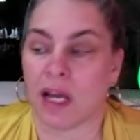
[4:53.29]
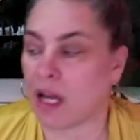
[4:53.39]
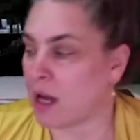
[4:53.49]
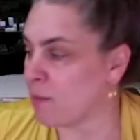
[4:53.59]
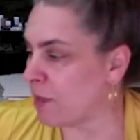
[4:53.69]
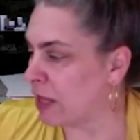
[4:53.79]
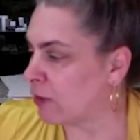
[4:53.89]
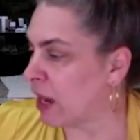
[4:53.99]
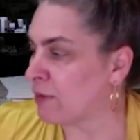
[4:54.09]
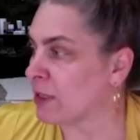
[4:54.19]
I
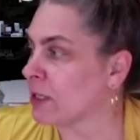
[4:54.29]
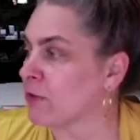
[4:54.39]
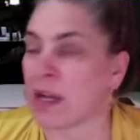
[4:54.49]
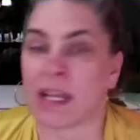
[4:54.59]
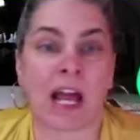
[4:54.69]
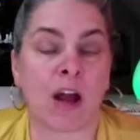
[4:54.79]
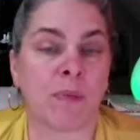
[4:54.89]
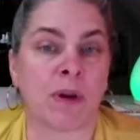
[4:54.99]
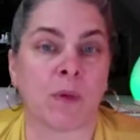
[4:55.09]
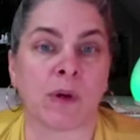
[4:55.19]
don't have it here right now,
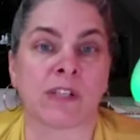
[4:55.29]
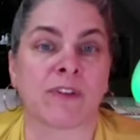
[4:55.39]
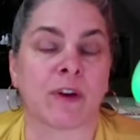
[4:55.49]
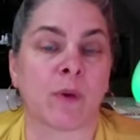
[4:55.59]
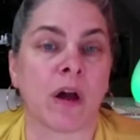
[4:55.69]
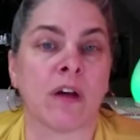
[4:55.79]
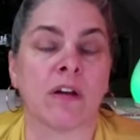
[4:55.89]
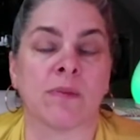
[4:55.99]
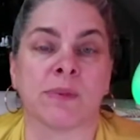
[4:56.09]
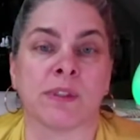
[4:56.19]
but it works very well,
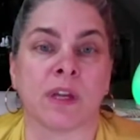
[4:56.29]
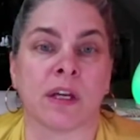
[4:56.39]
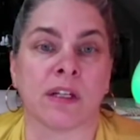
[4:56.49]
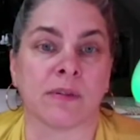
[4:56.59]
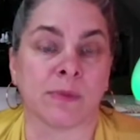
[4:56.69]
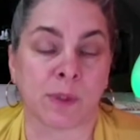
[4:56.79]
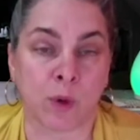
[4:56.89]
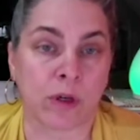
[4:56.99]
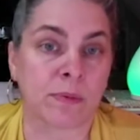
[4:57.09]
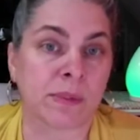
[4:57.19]

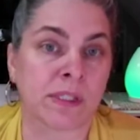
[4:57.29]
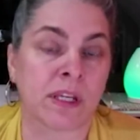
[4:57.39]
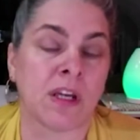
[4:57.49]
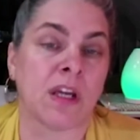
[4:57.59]
absorbs